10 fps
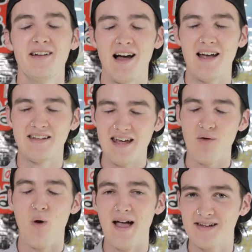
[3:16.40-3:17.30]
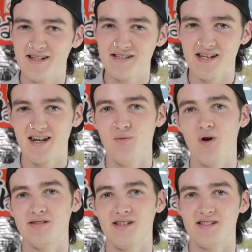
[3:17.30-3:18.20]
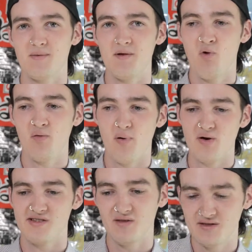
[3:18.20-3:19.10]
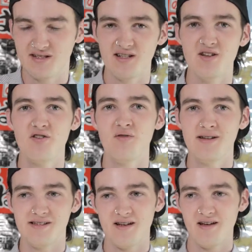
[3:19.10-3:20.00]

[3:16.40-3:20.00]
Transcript: I get why he does it. He wants it to be more personal to you, and